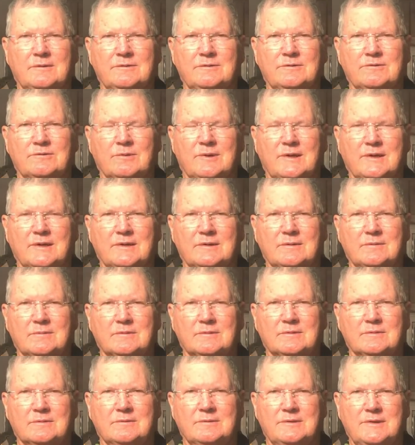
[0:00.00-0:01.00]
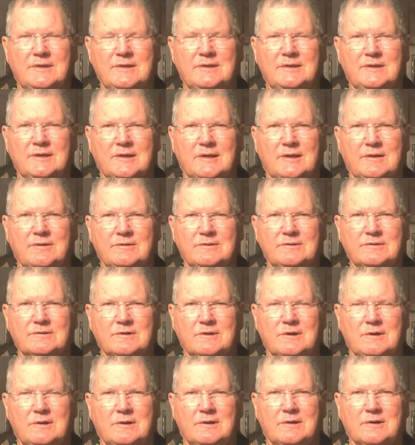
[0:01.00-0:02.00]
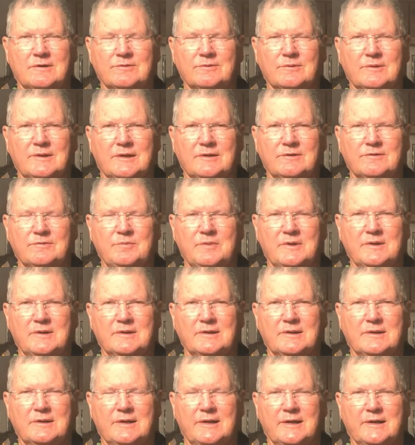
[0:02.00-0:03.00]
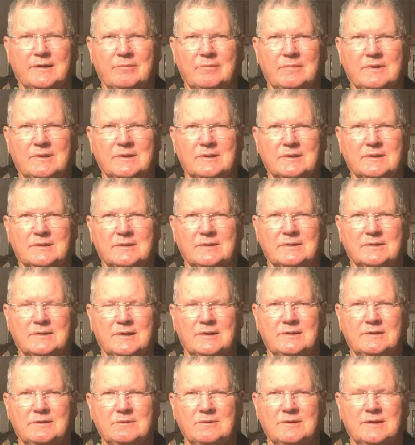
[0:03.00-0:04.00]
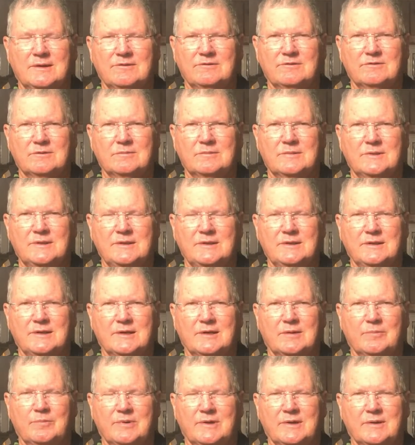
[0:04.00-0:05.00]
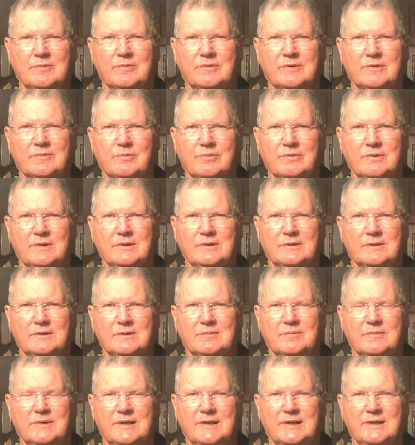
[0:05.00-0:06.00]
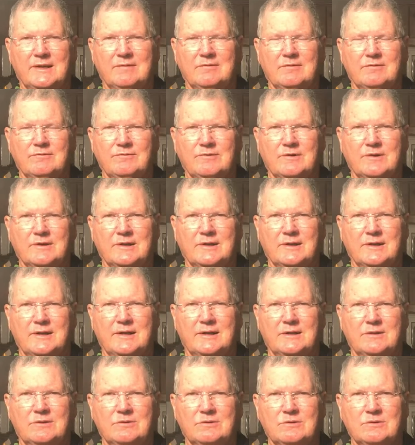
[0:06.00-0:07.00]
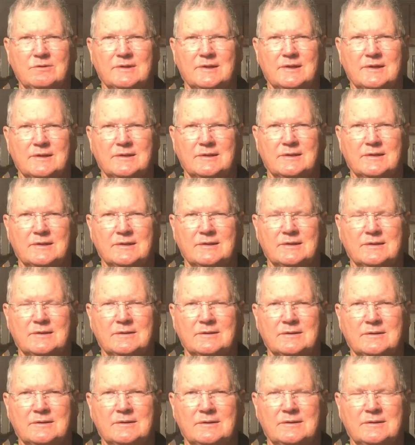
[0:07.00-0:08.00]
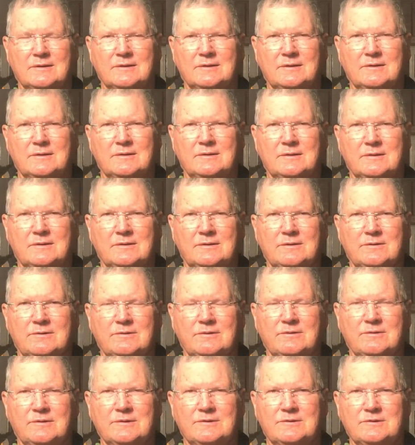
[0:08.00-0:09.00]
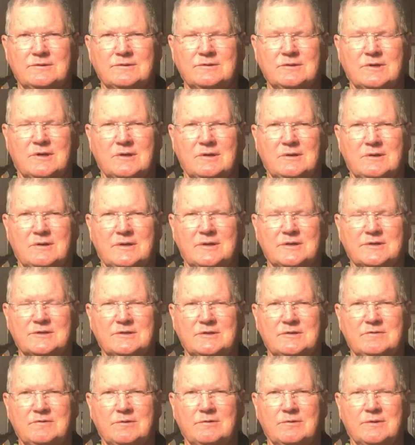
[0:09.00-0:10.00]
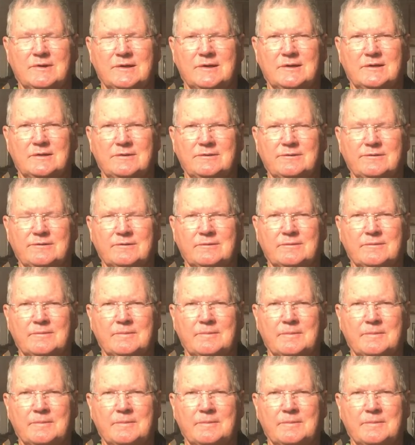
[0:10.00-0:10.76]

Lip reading: so I can decal these cars without spending a lot of money. I do have some decal paper to print on, but I haven't figured out how to do that yet. So this is John Long Silver Railz.